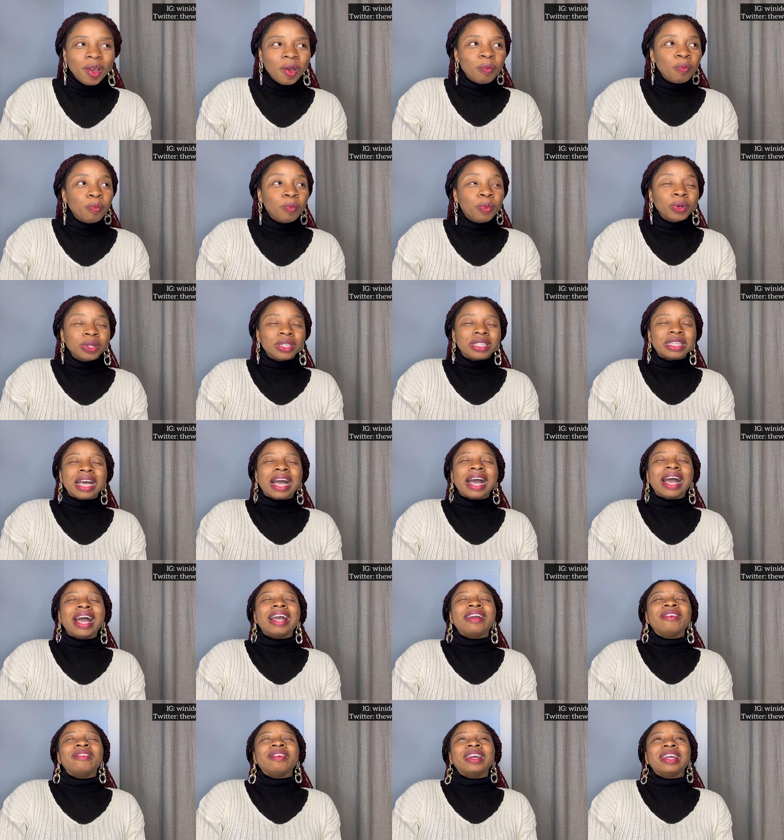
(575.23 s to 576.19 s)
but
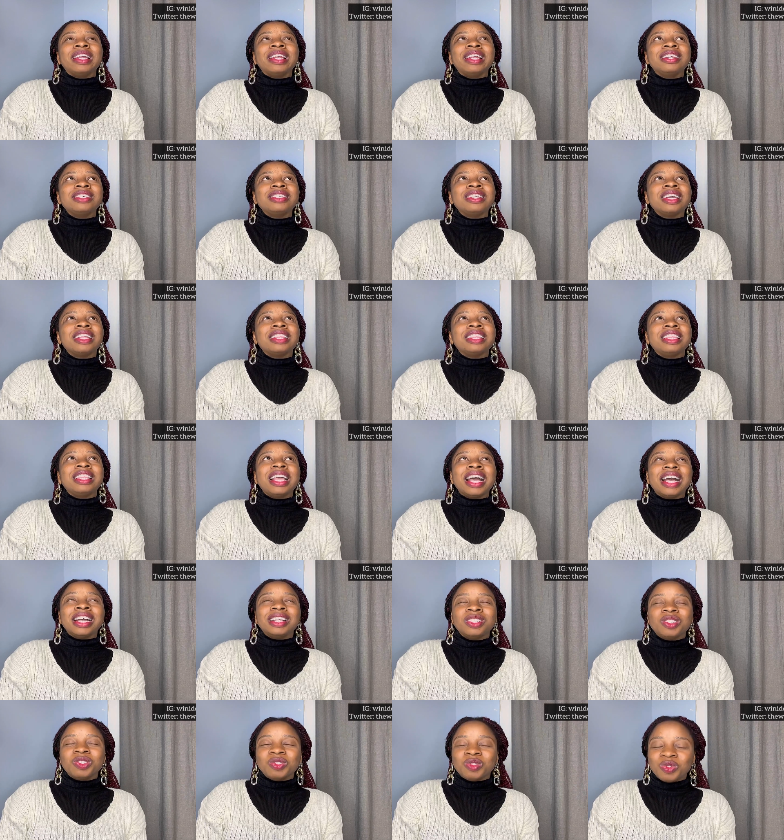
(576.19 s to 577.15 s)
i realized that
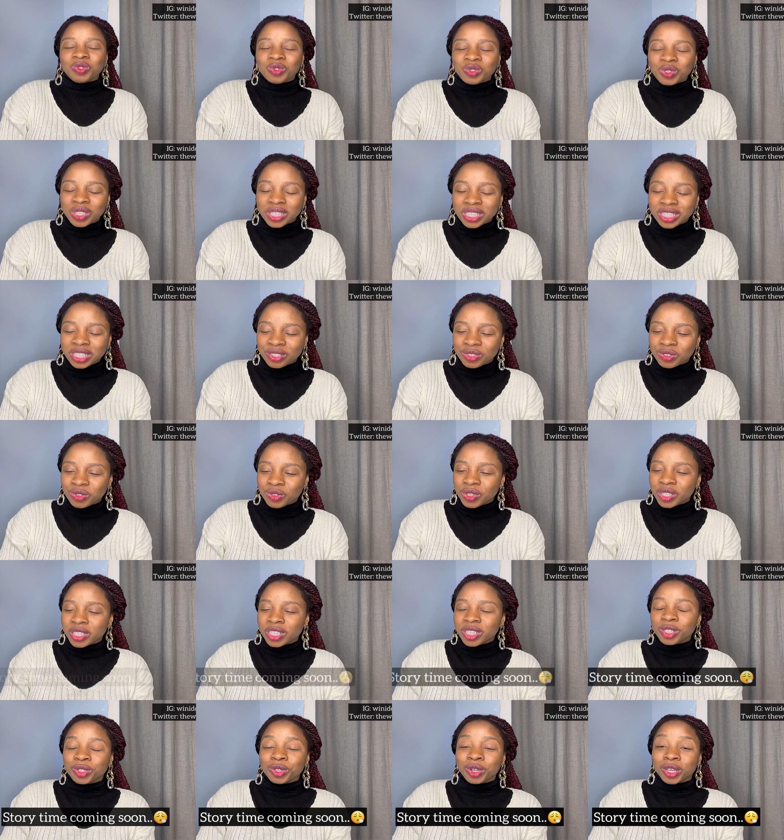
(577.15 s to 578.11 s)
that really
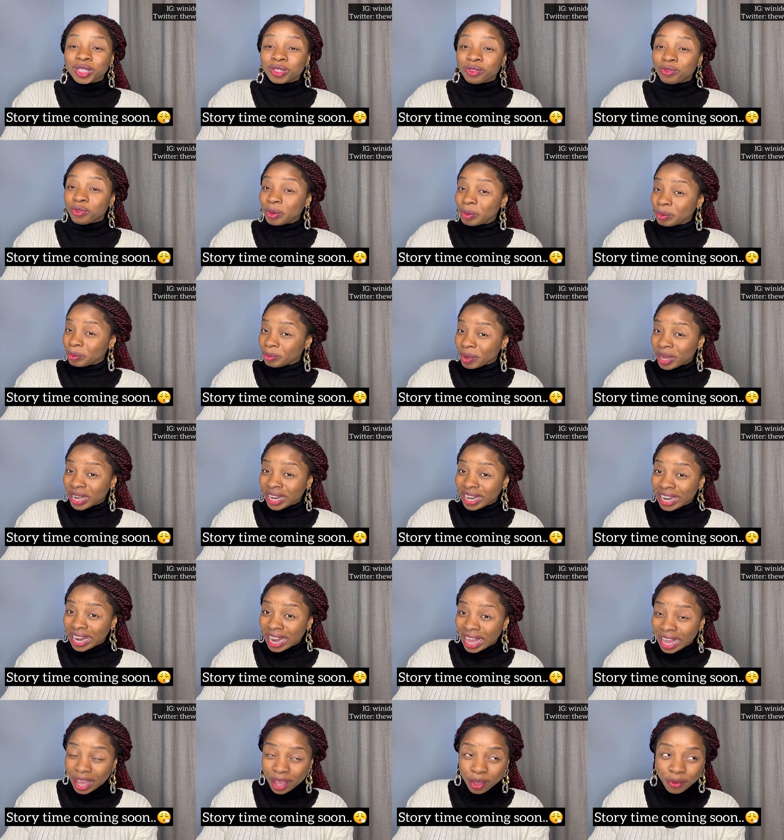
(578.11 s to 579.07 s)
really transformed my
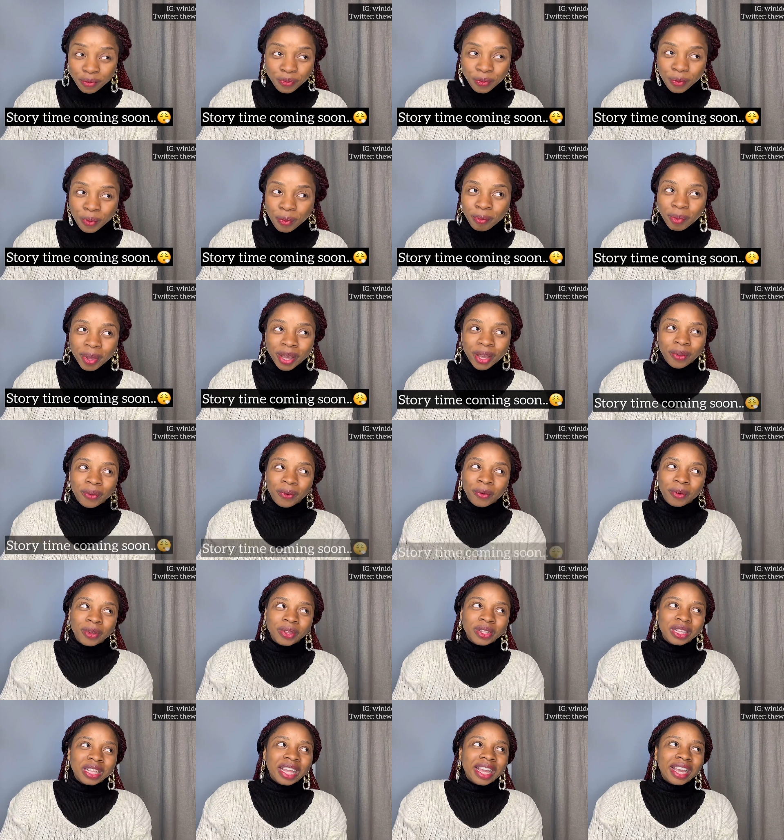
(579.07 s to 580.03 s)
life oh my
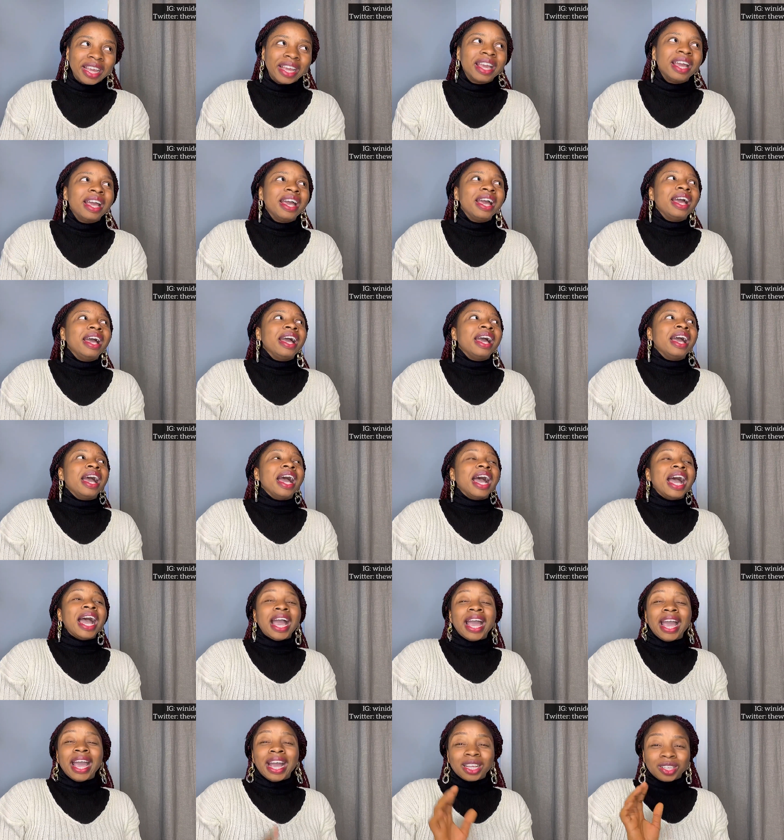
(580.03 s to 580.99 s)
god like
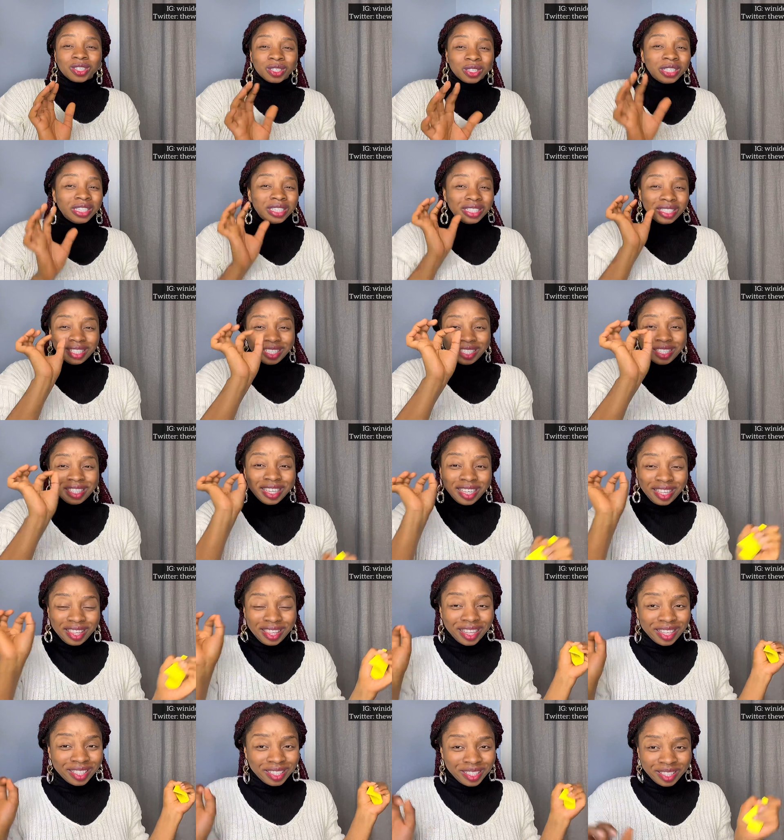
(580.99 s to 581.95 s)
i actually did a
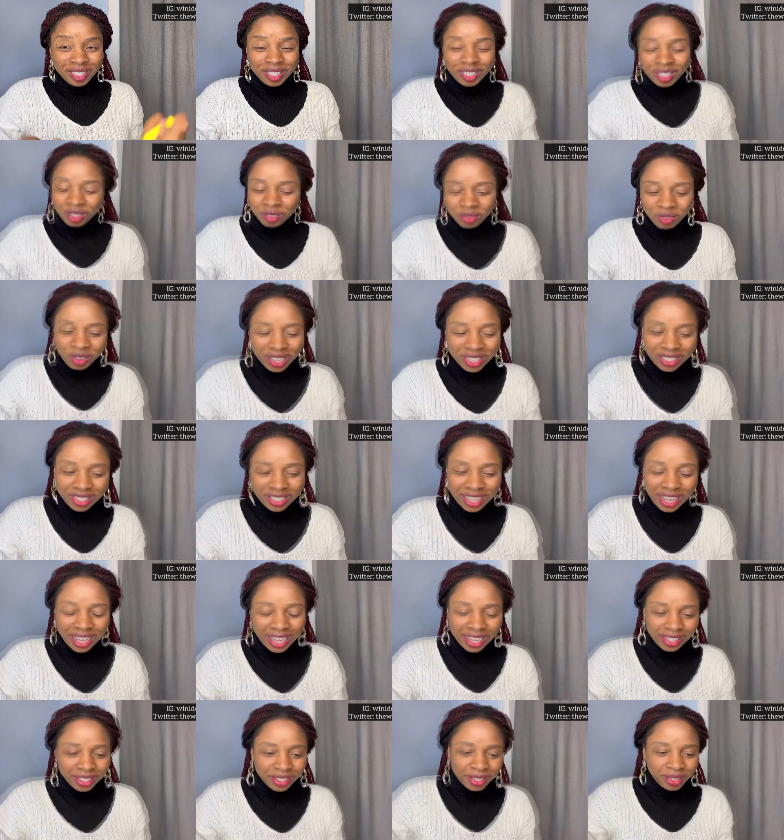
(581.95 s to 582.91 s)
30 days fast
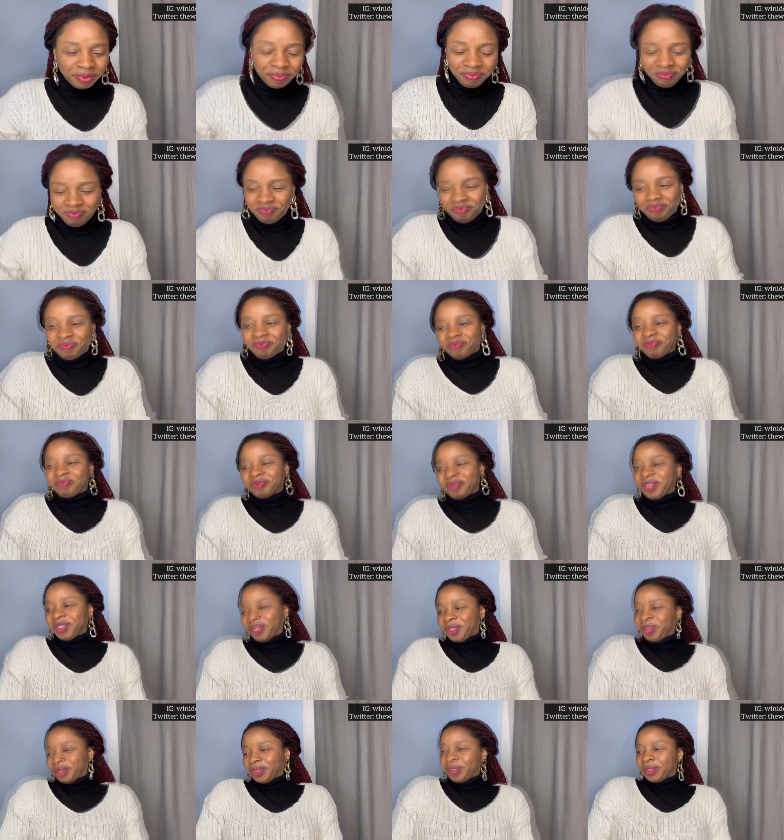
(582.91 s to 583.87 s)

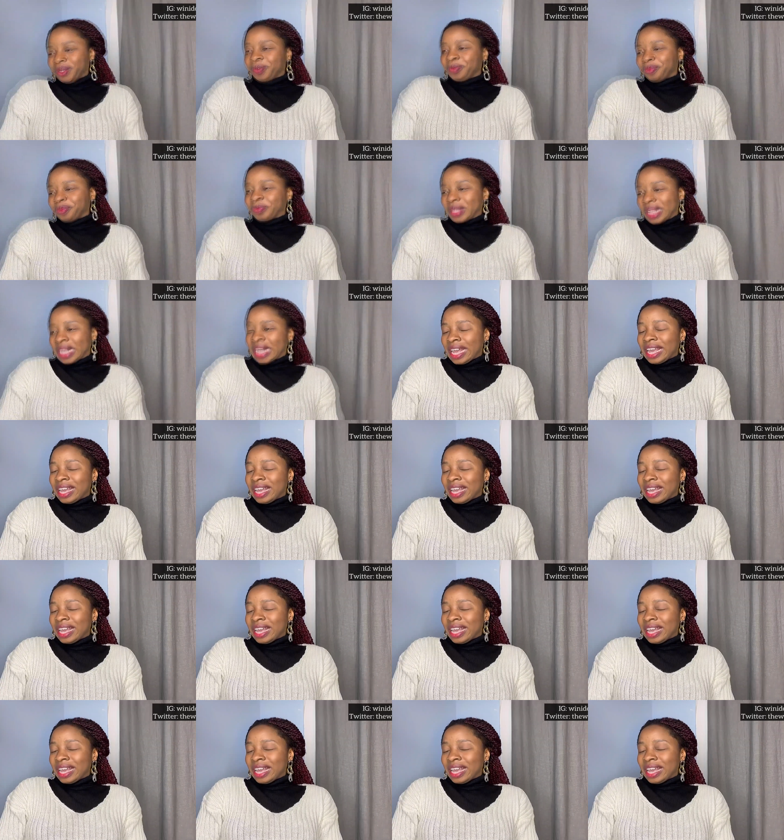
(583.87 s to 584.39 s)
guys